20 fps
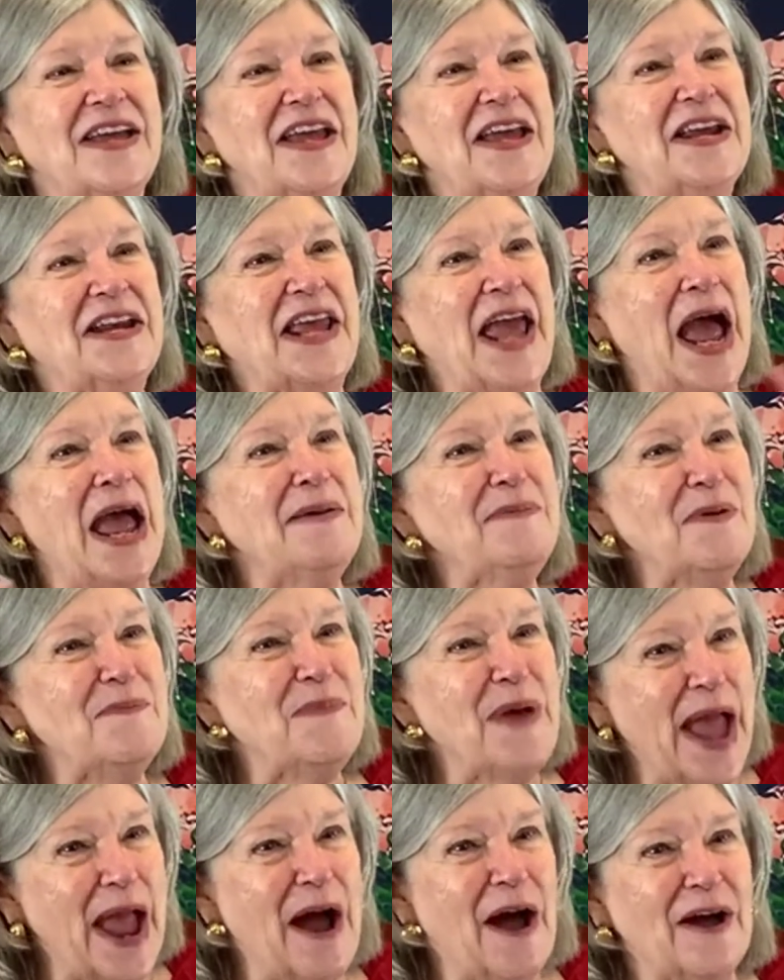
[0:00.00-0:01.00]
It came
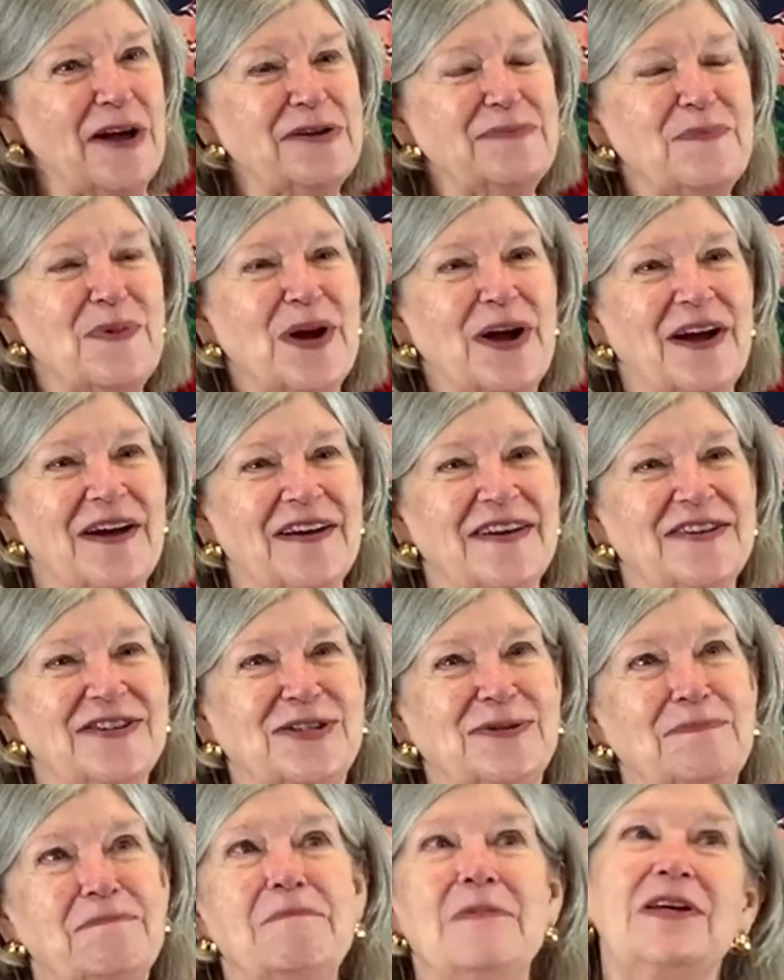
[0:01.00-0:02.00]
about
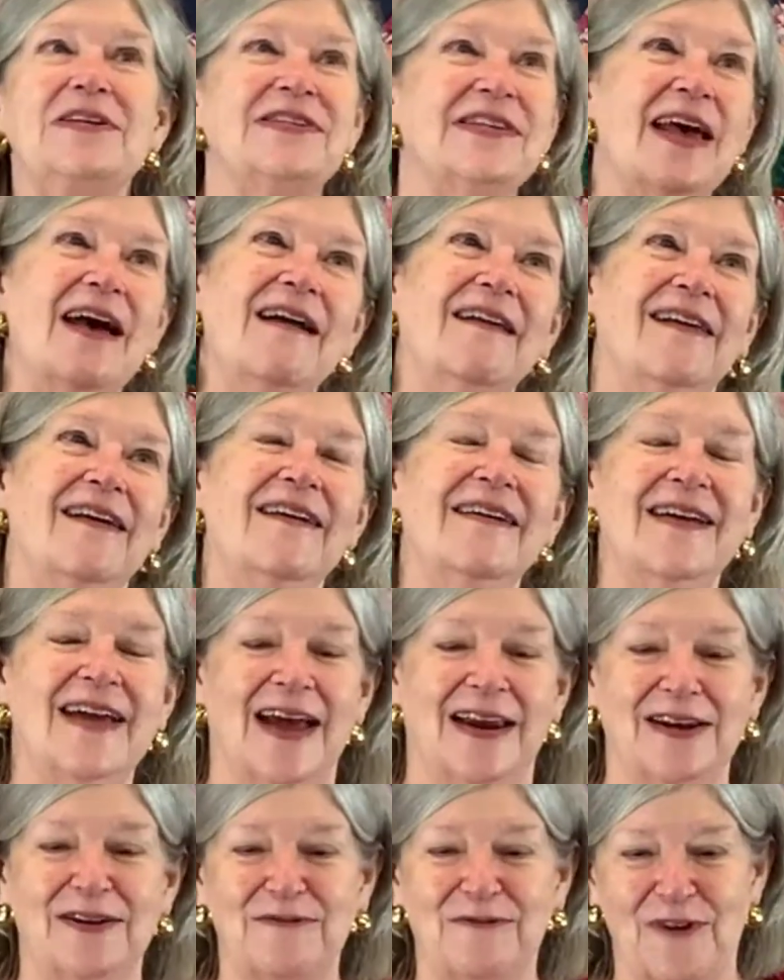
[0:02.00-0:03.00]
because Miss Ella
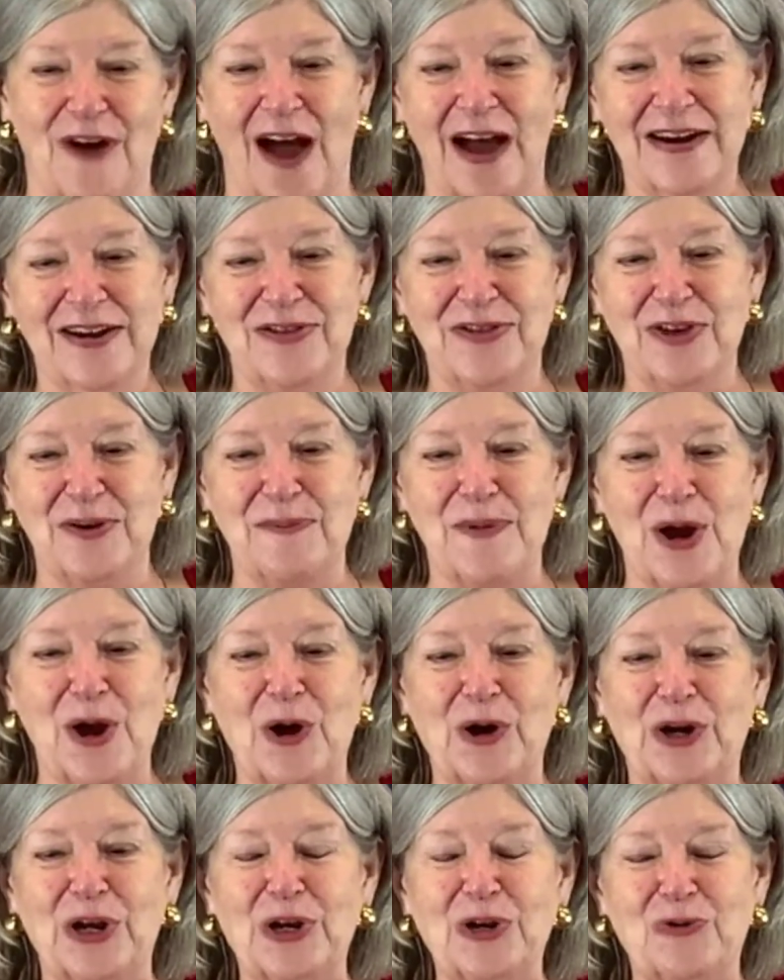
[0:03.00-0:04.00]
had invited the
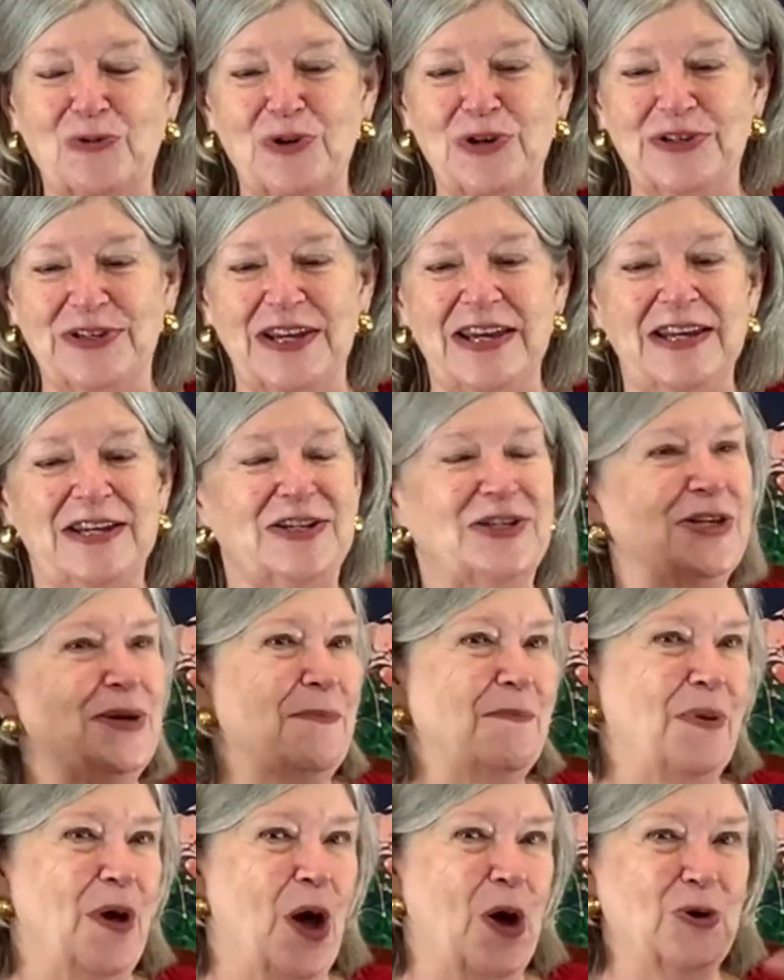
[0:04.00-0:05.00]
American Cuisine
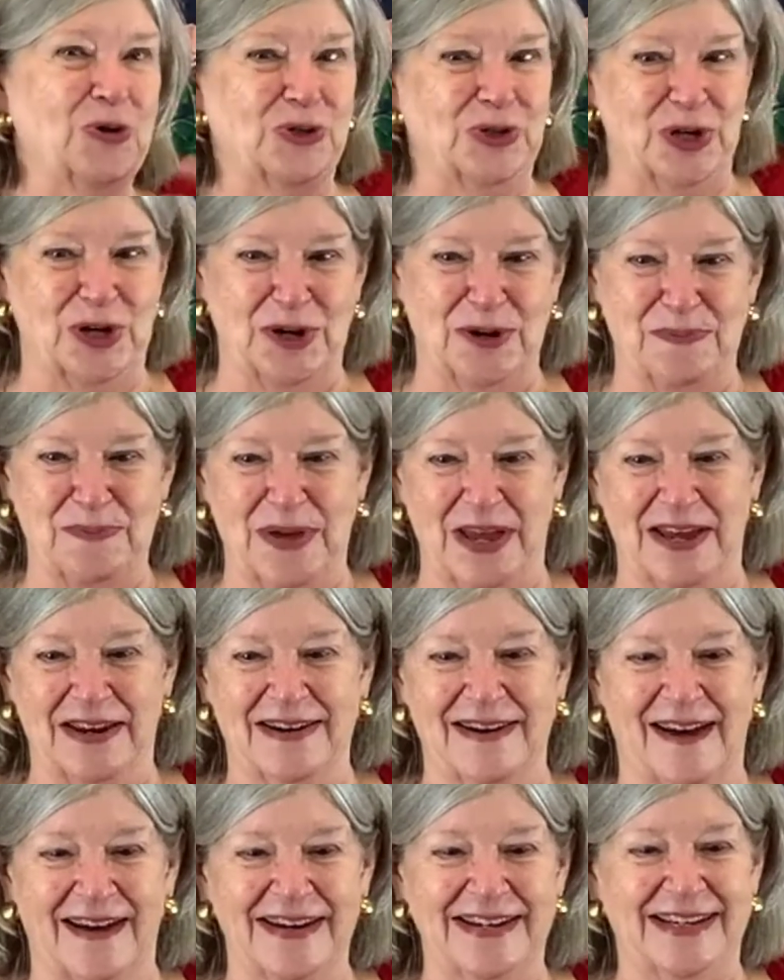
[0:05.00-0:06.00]
Symposium
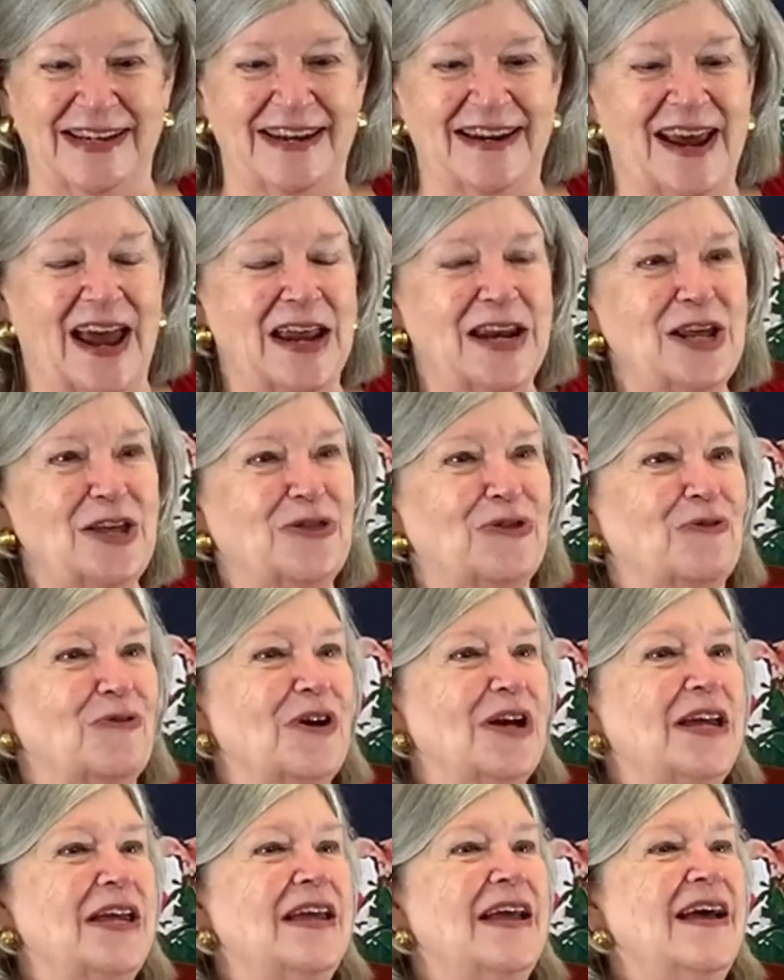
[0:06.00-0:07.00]
in
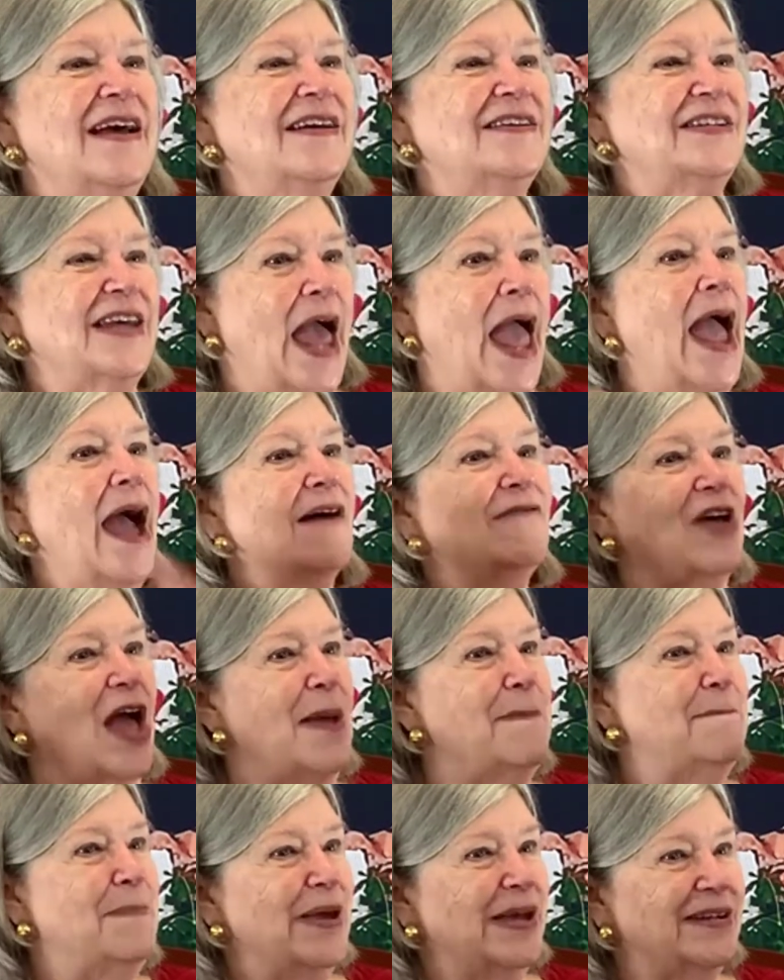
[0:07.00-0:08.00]
1983 to have
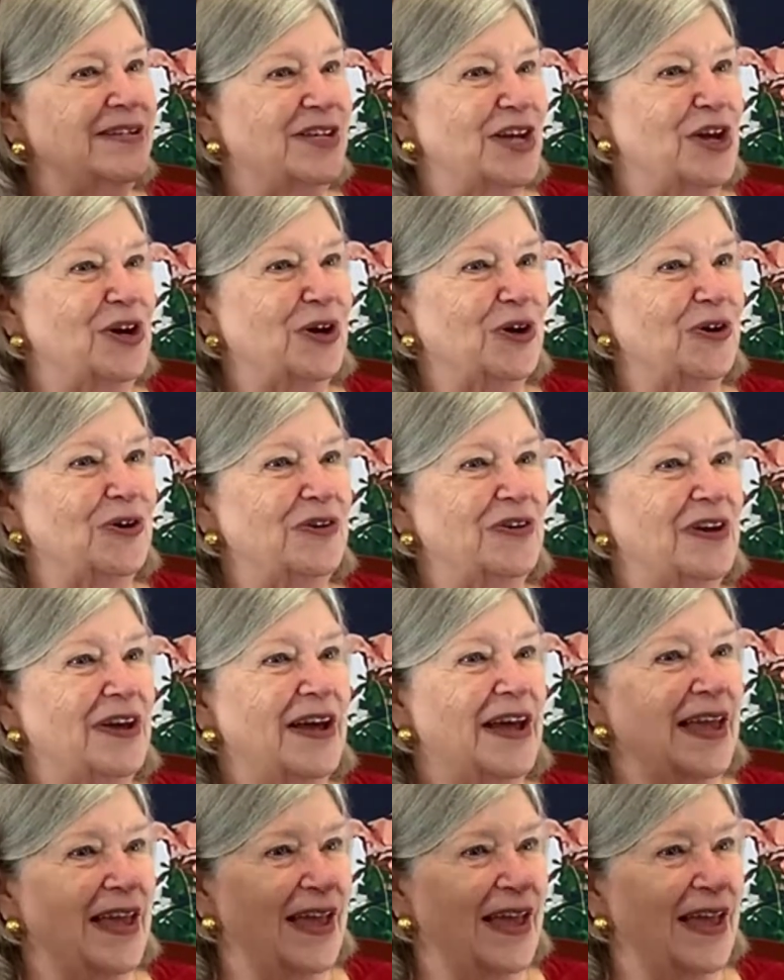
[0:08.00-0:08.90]
a big dinner